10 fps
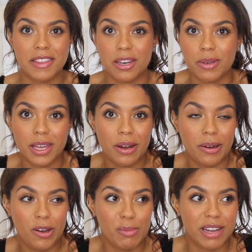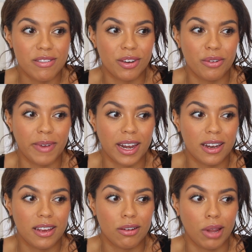and then you get home and it's on your
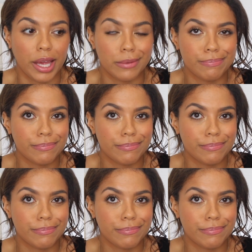vanity and you're like,